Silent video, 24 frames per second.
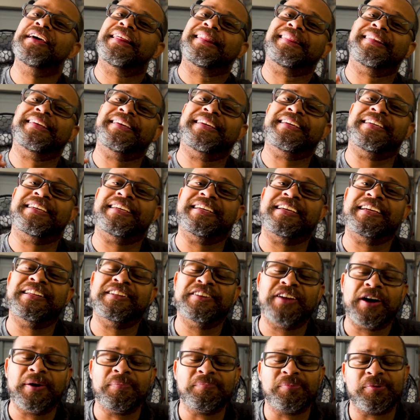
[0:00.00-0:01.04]
the
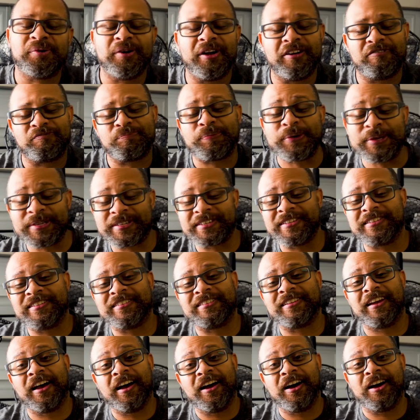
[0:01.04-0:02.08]
number of
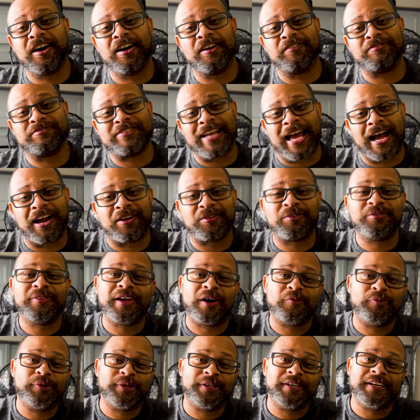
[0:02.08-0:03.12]
pieces of tackle
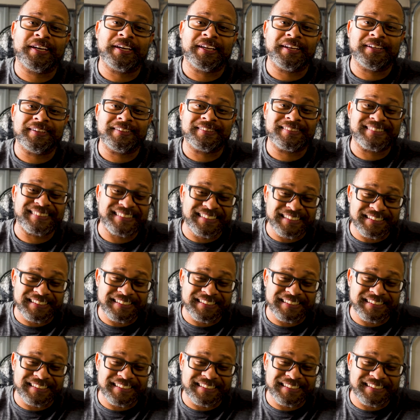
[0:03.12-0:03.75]
that we get in